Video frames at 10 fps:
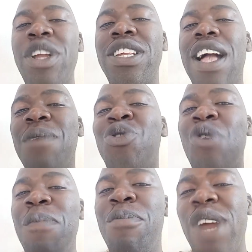when it comes
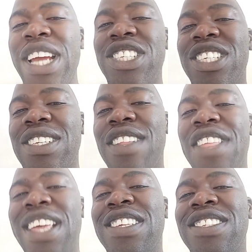to abrasion,
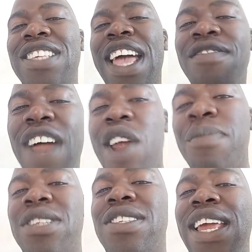things,
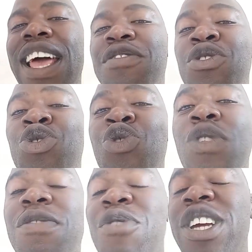environments that have to do
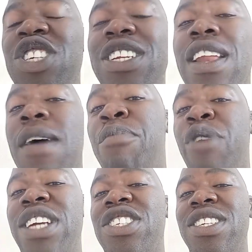with friction and
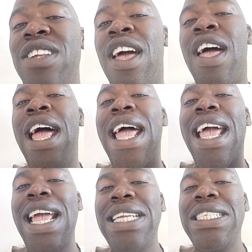abrasion,
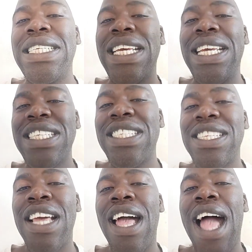it
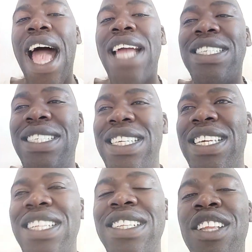is
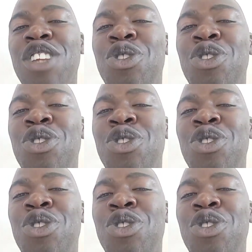ideal